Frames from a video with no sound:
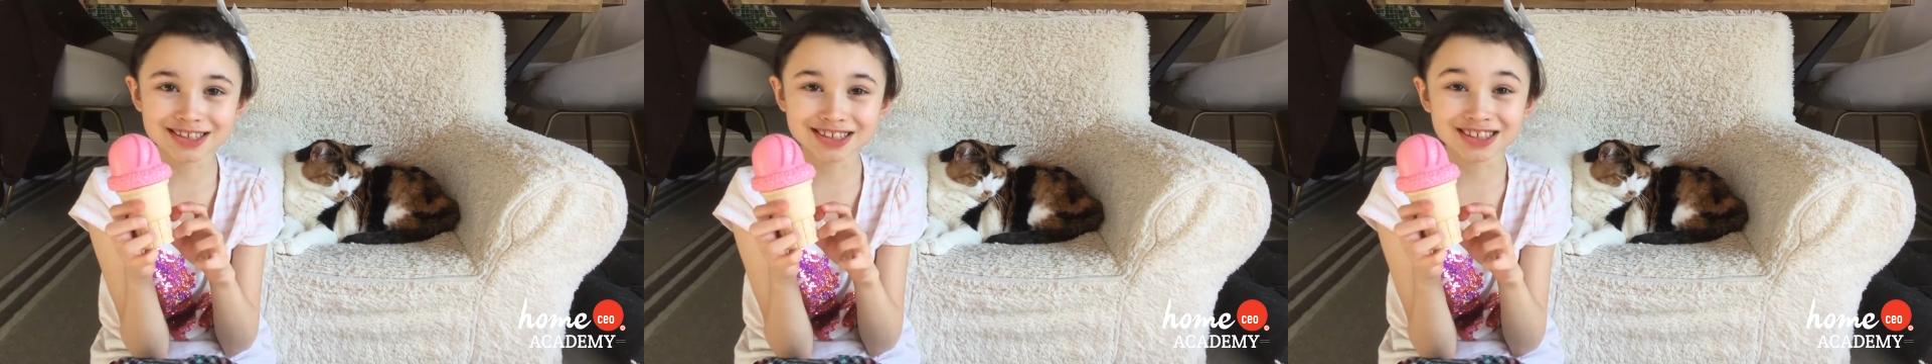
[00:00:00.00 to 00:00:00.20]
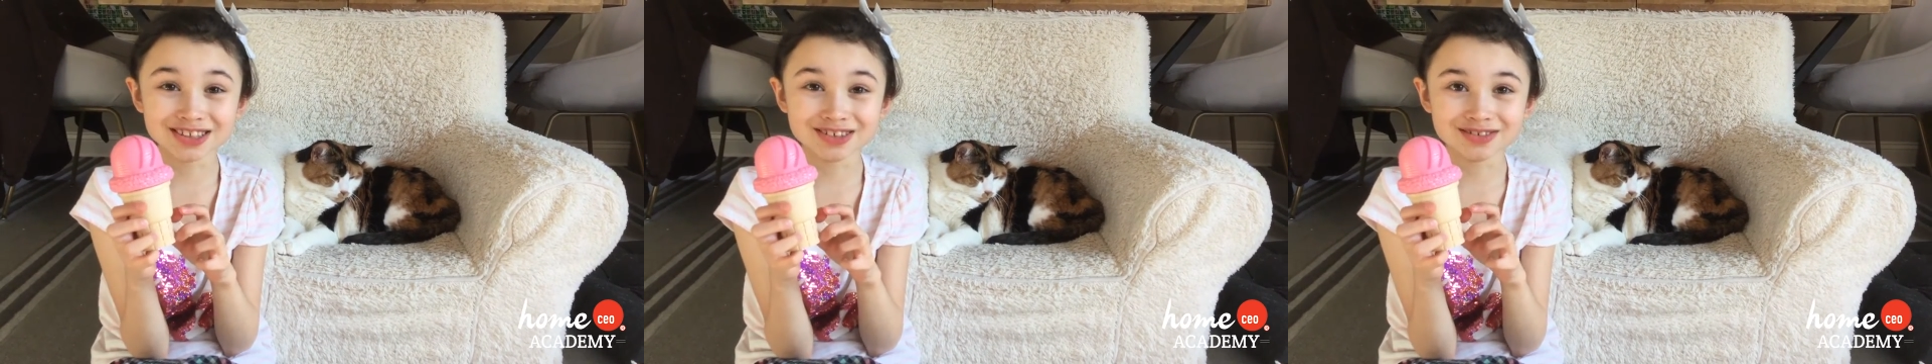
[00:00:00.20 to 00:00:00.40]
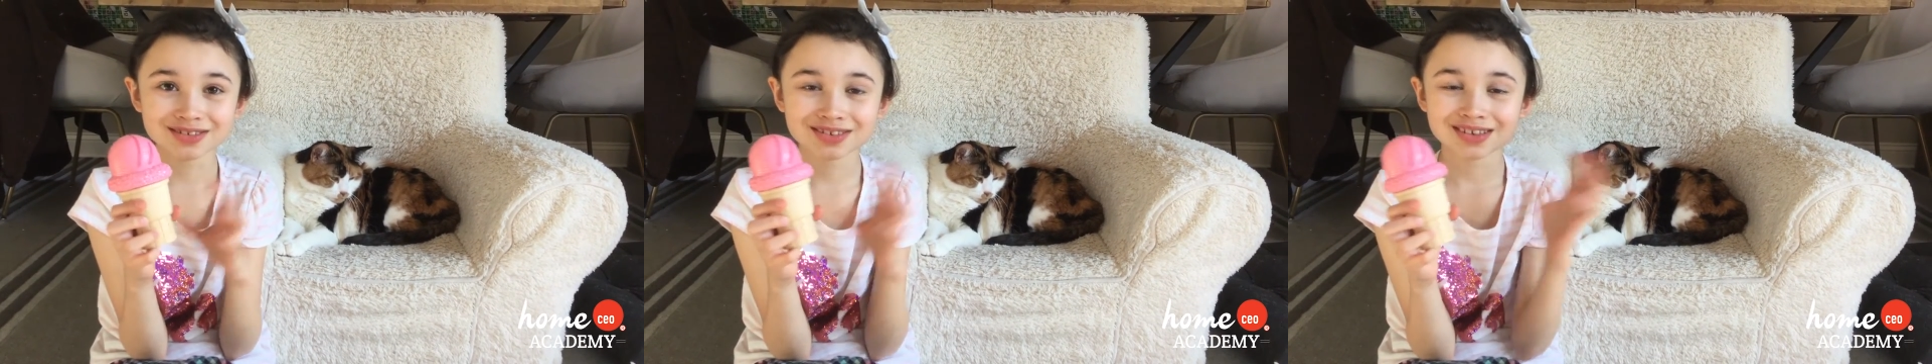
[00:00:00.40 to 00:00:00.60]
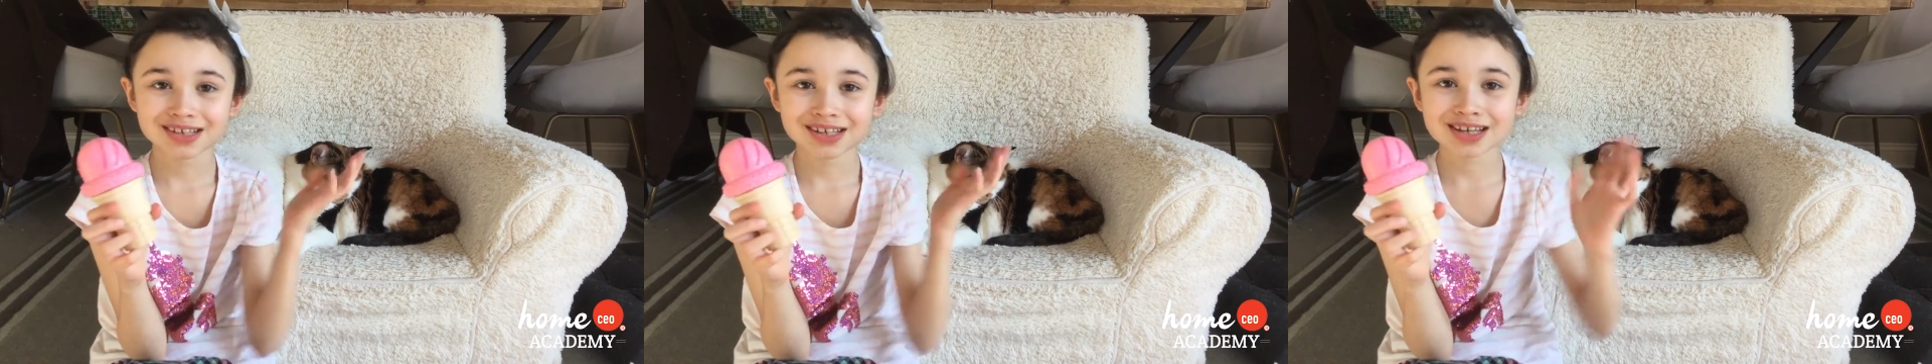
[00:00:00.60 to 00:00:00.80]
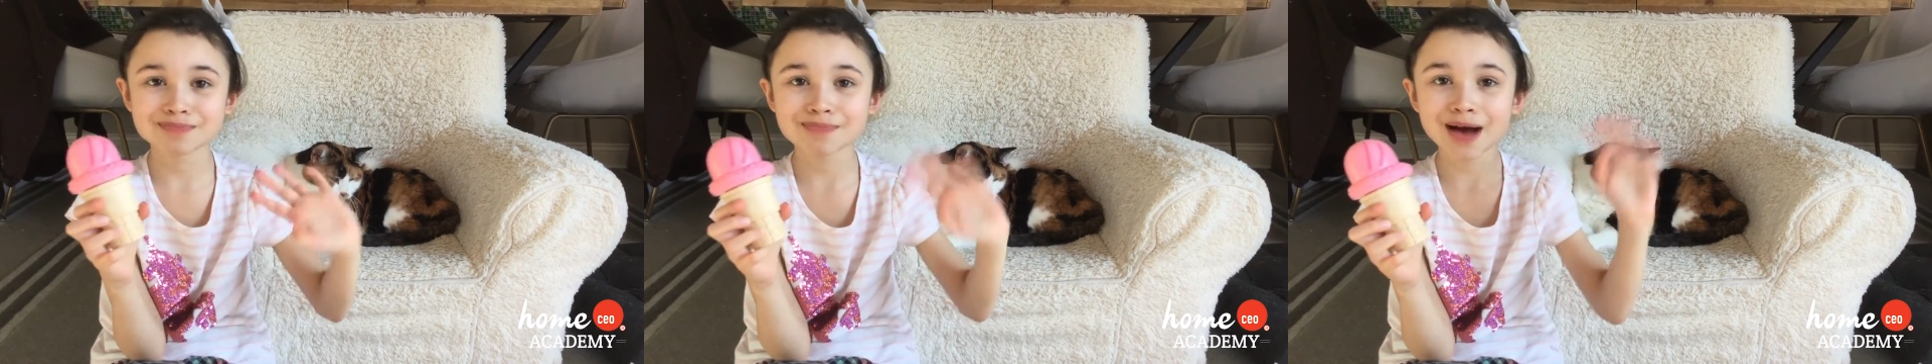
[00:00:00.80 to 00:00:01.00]
too.
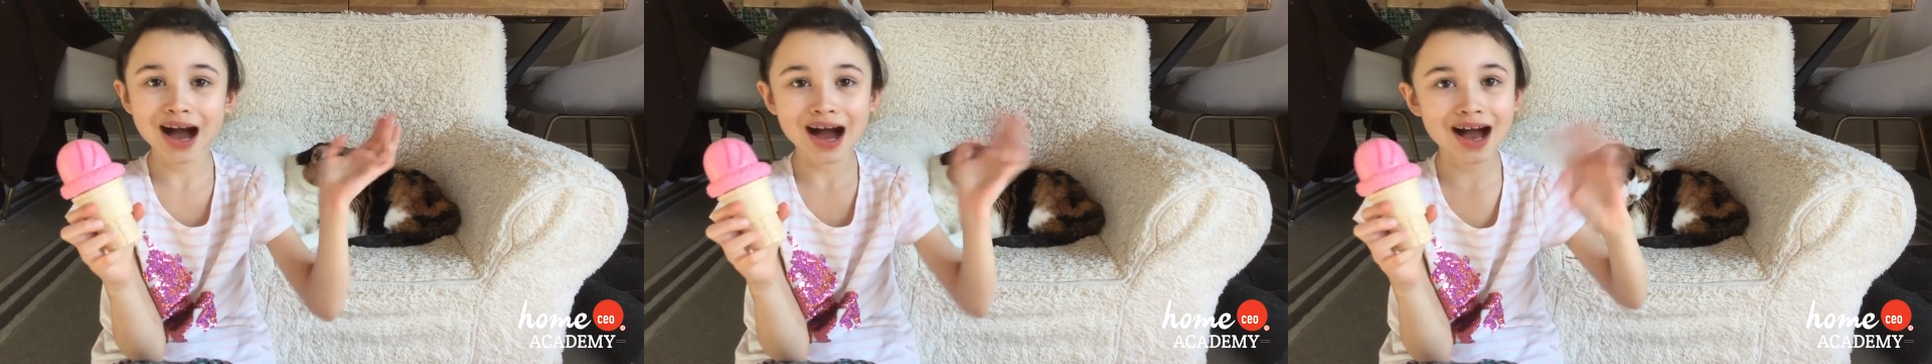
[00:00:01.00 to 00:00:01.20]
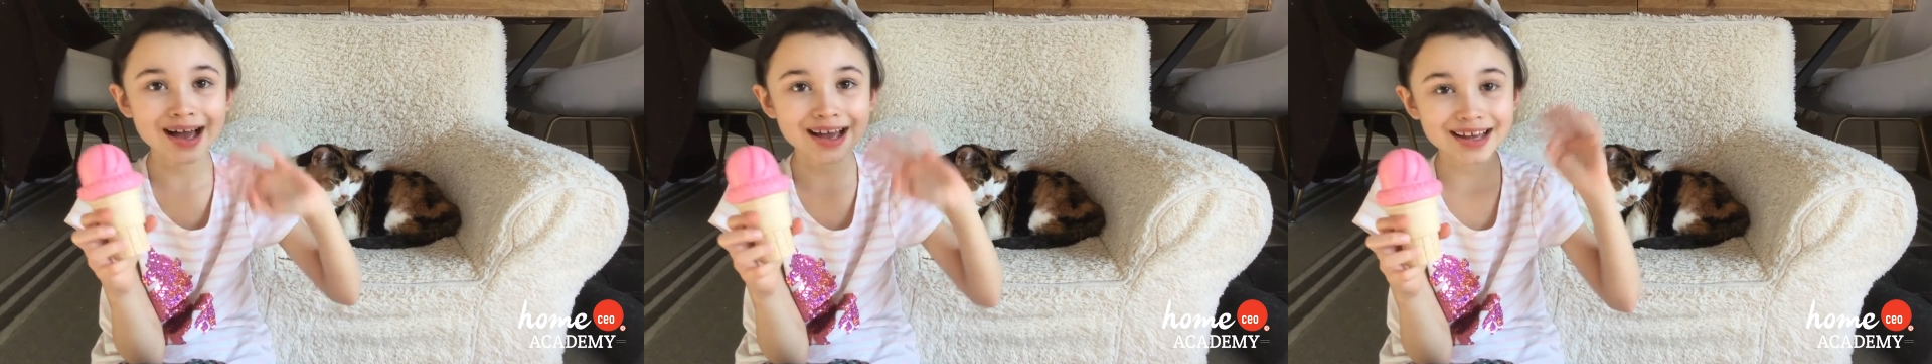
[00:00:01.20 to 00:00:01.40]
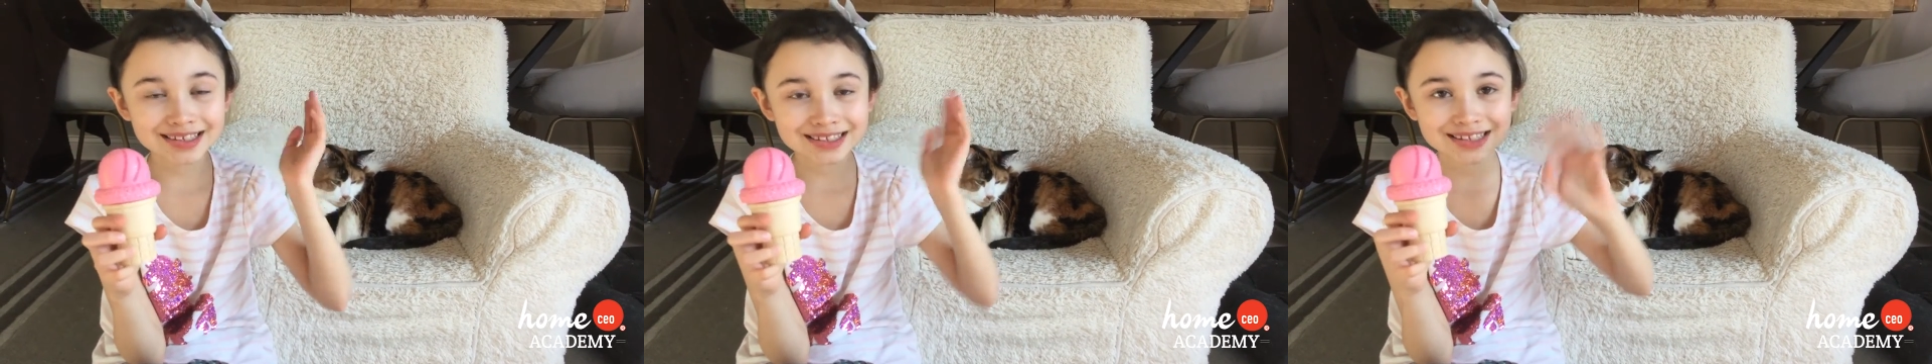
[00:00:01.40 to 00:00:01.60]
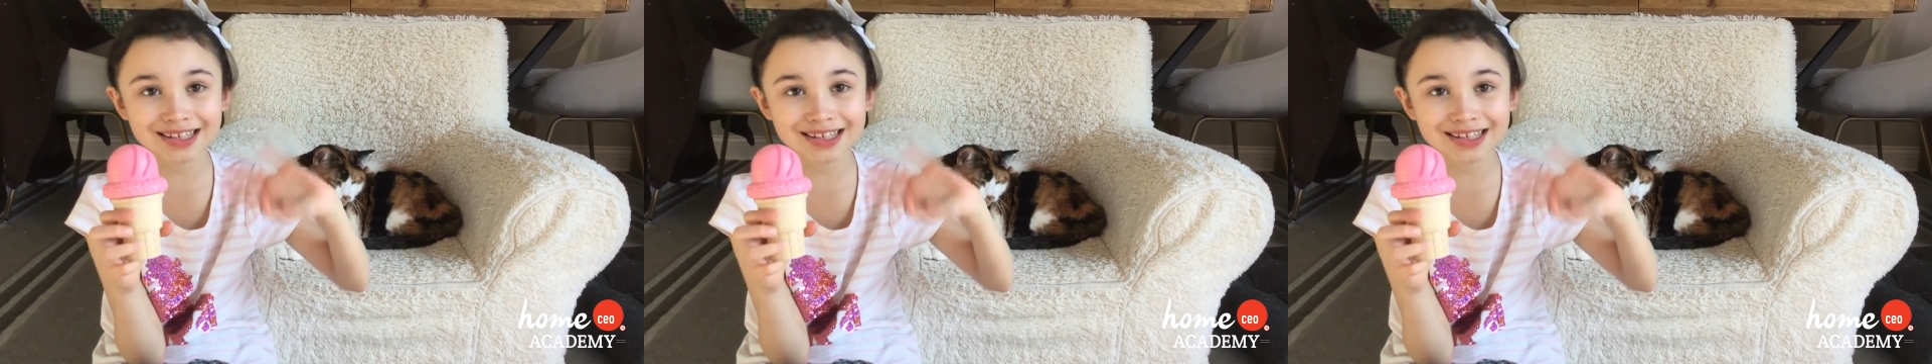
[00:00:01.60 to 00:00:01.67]
Goodbye.